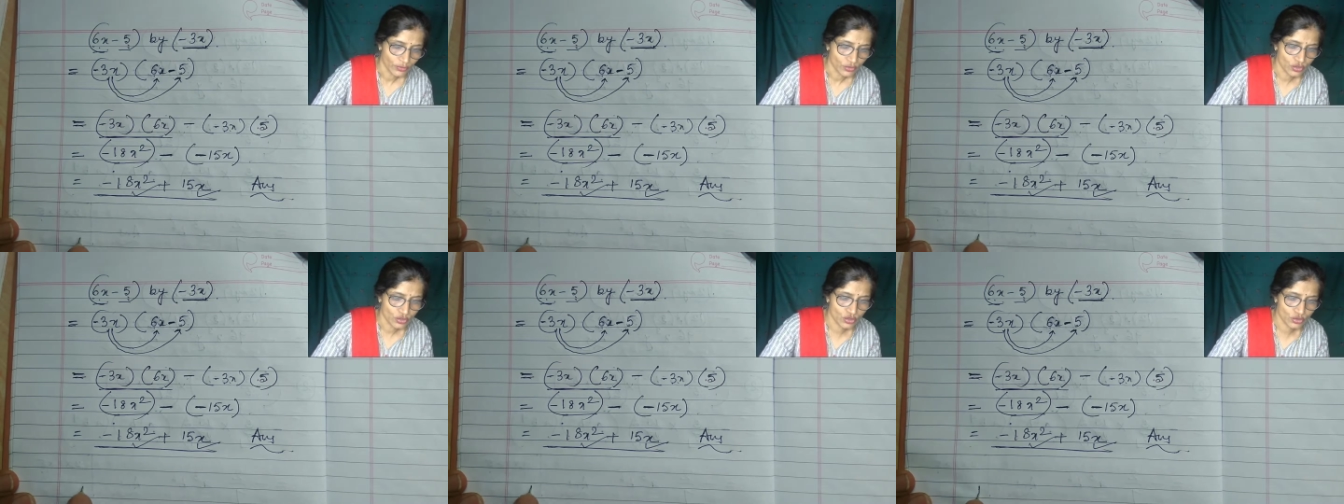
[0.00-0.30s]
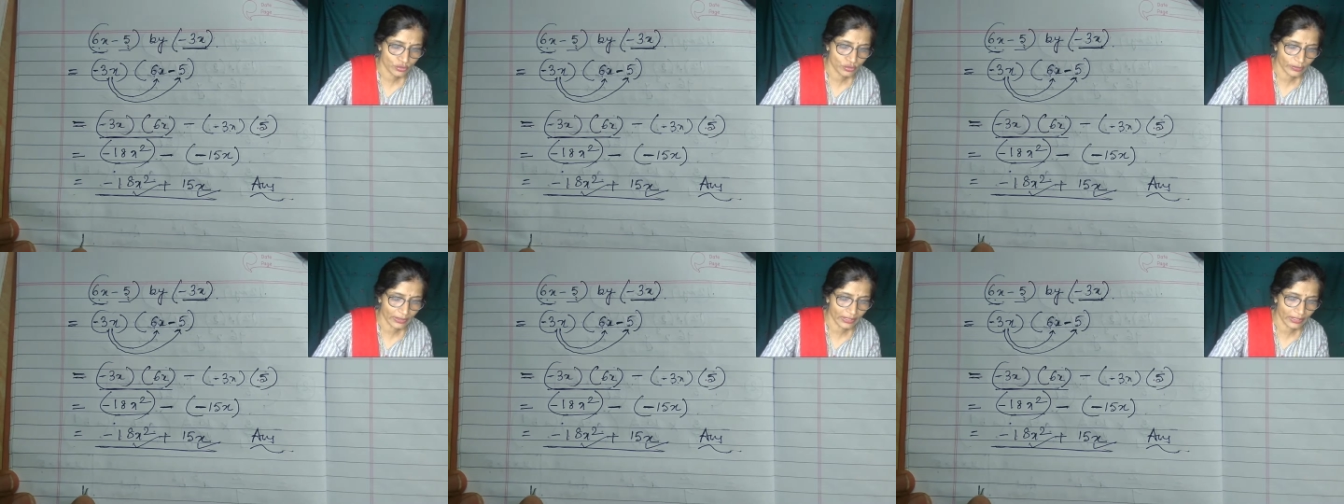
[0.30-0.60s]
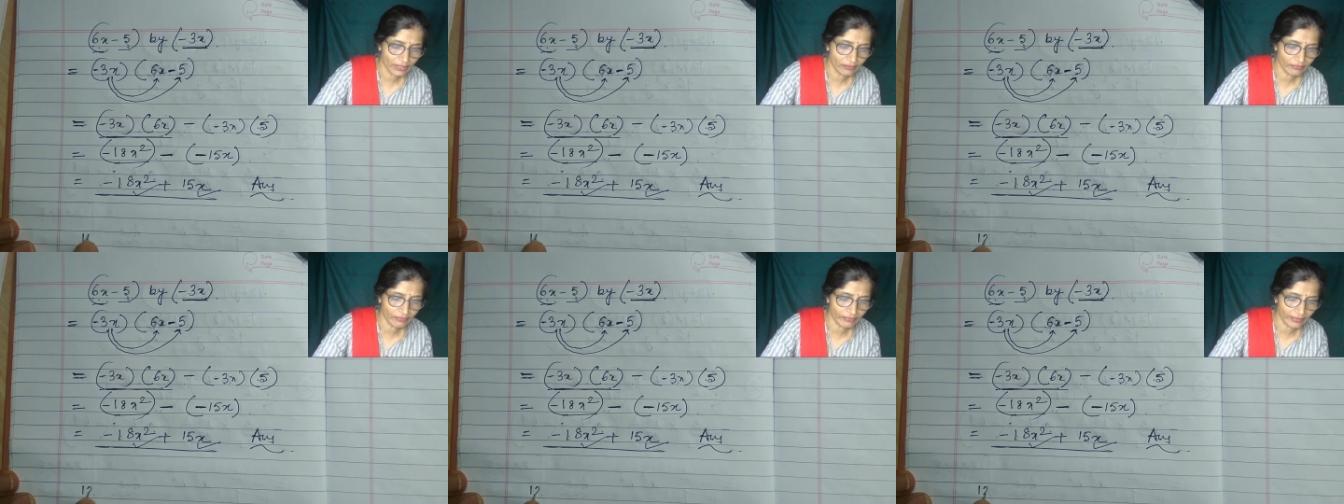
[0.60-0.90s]

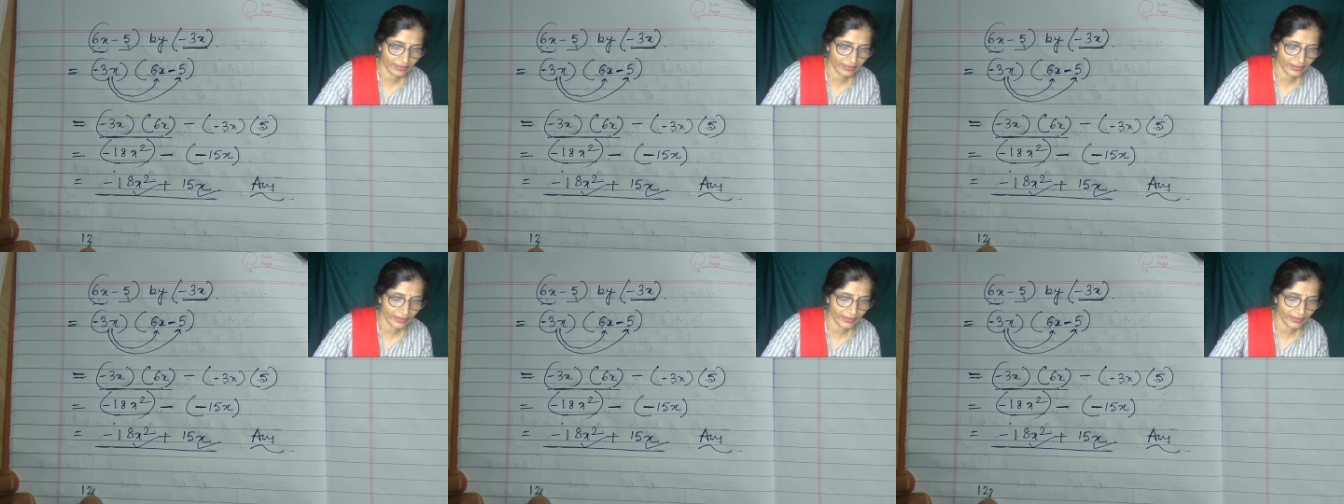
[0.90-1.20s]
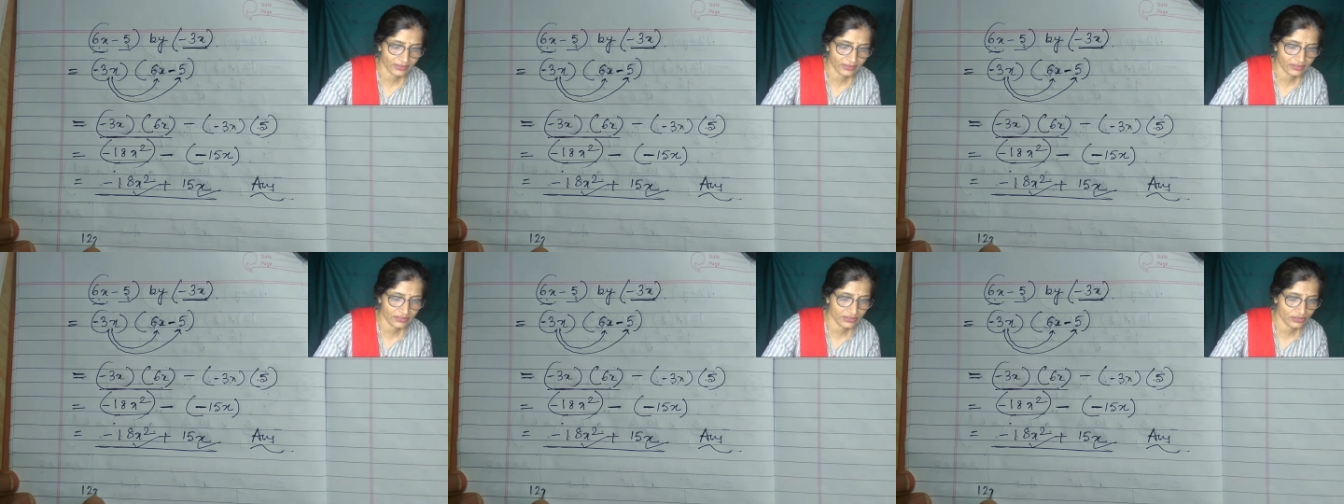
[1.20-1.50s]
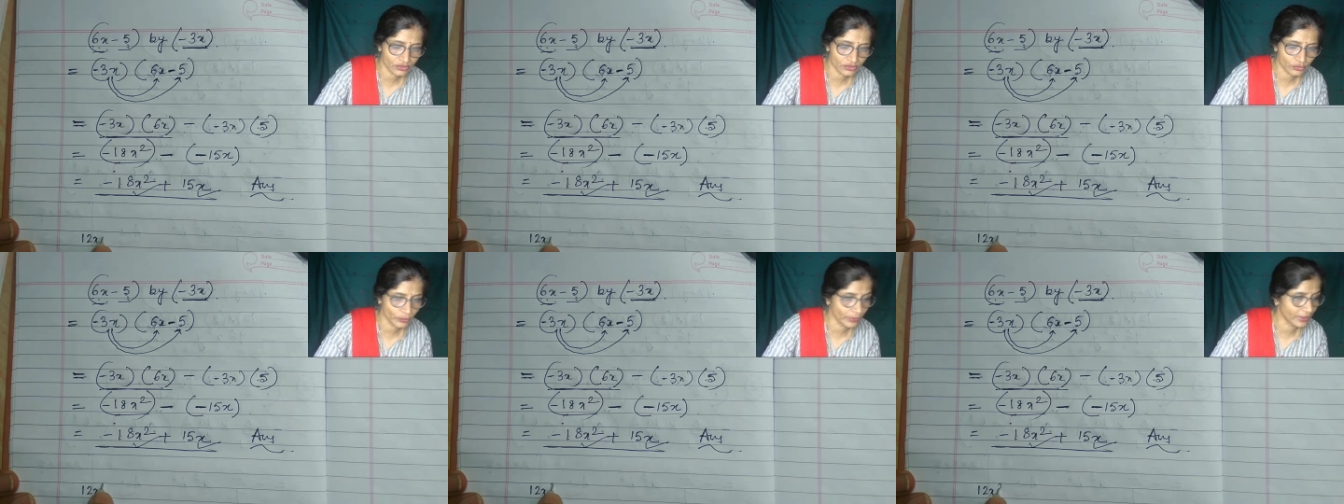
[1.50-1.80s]
12x
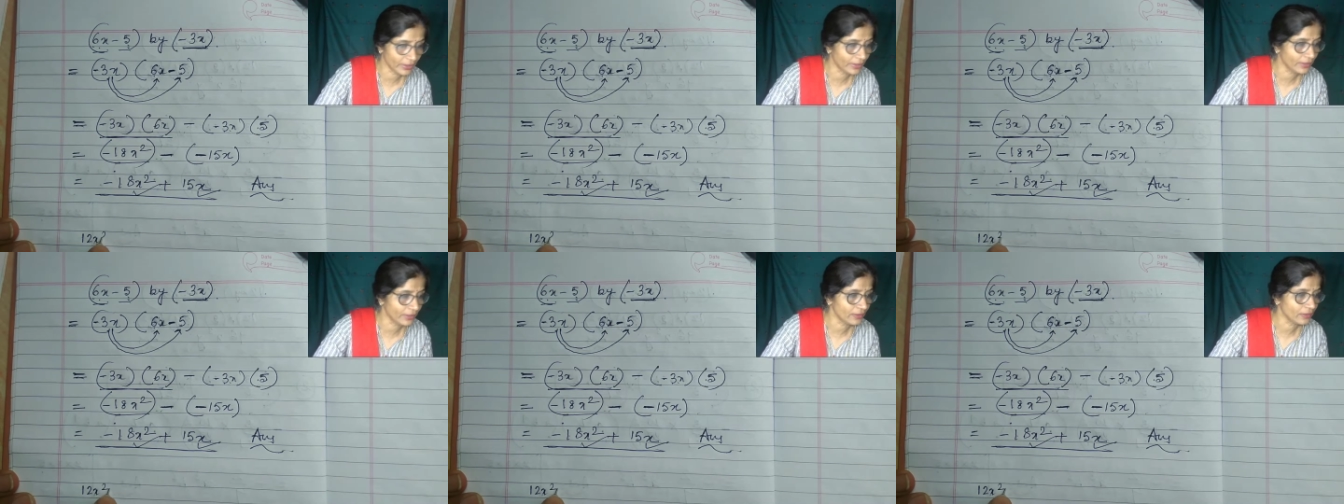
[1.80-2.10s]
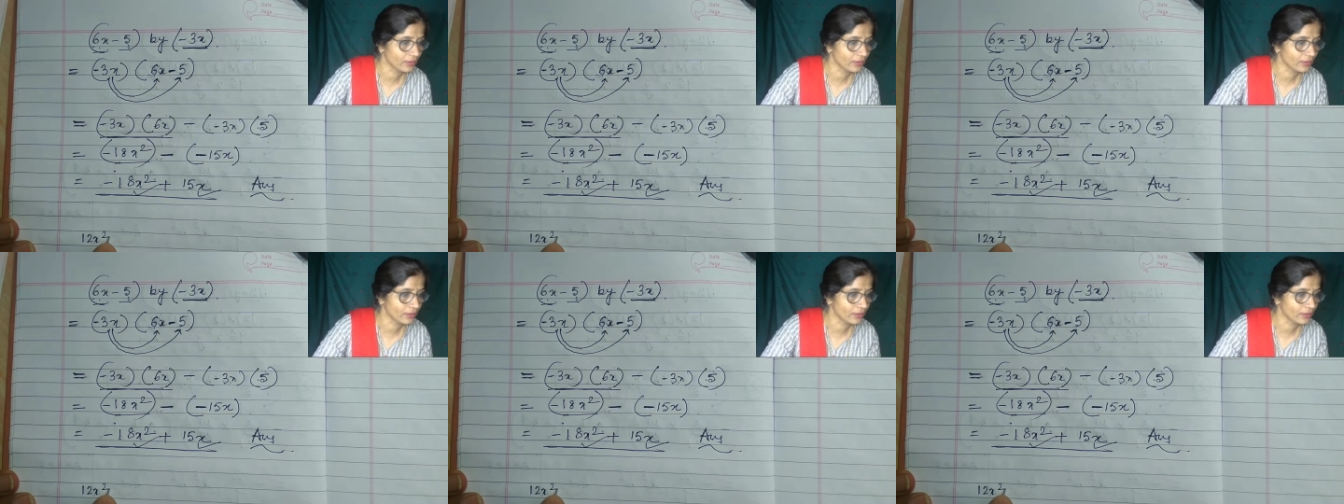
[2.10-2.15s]
square